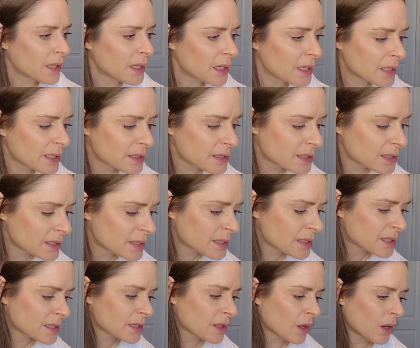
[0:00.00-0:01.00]

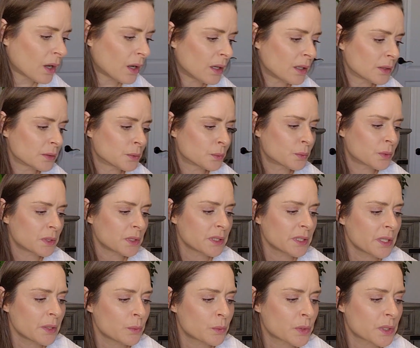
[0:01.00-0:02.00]
It's called
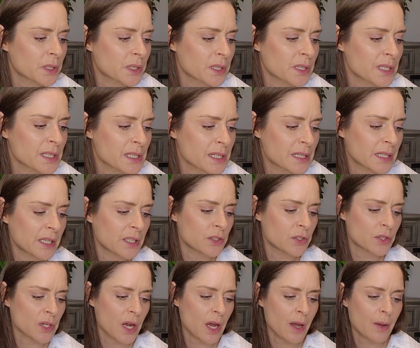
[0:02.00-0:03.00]
Woolly Works Knit
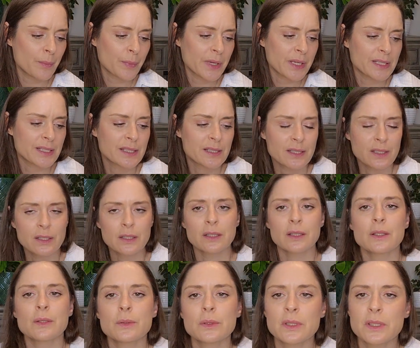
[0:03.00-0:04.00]
Shop. It's the
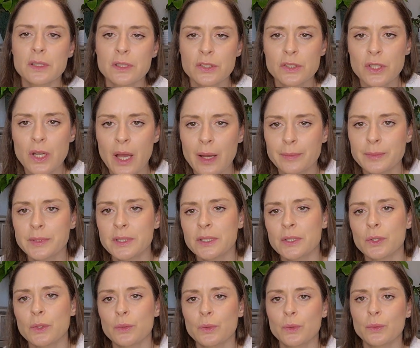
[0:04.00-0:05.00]
closest shop
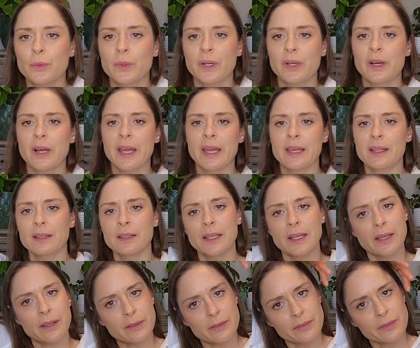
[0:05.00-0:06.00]
to where I
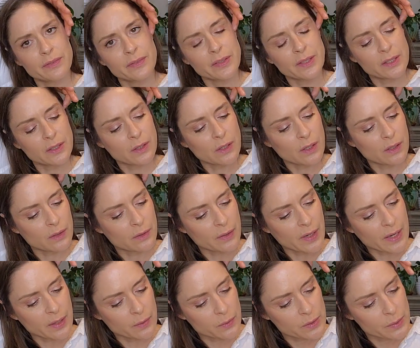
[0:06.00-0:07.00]
live in
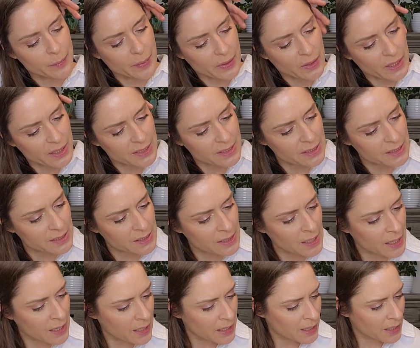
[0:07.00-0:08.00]
Colorado Springs,
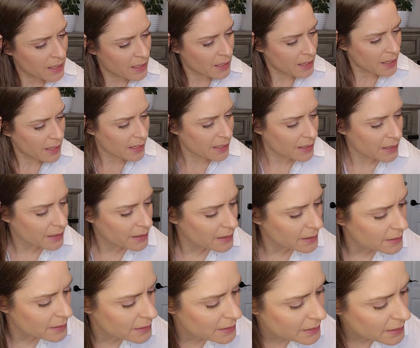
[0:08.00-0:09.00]

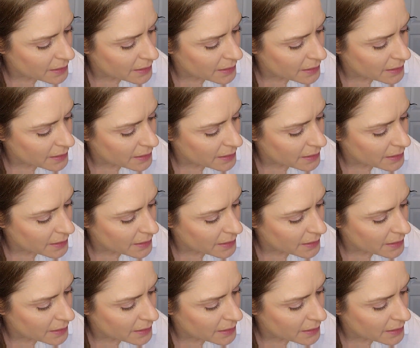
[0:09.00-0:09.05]
and